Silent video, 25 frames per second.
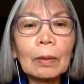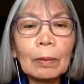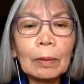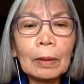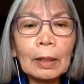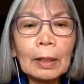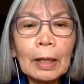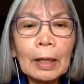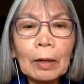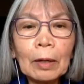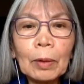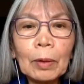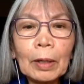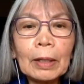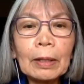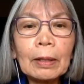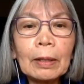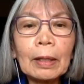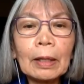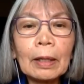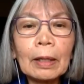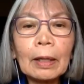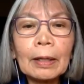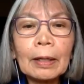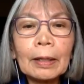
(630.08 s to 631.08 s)
So now I
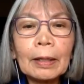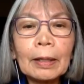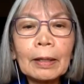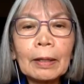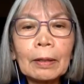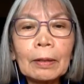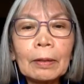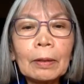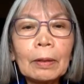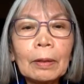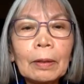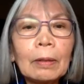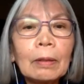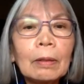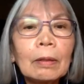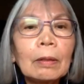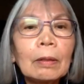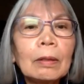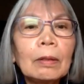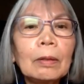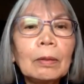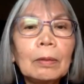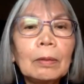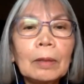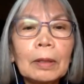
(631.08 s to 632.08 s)
think I can
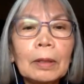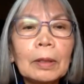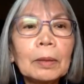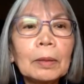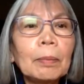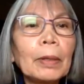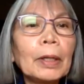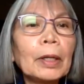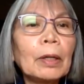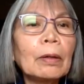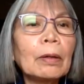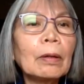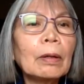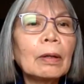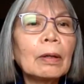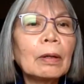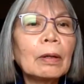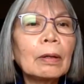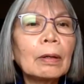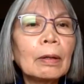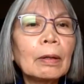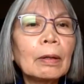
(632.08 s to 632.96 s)
do this better.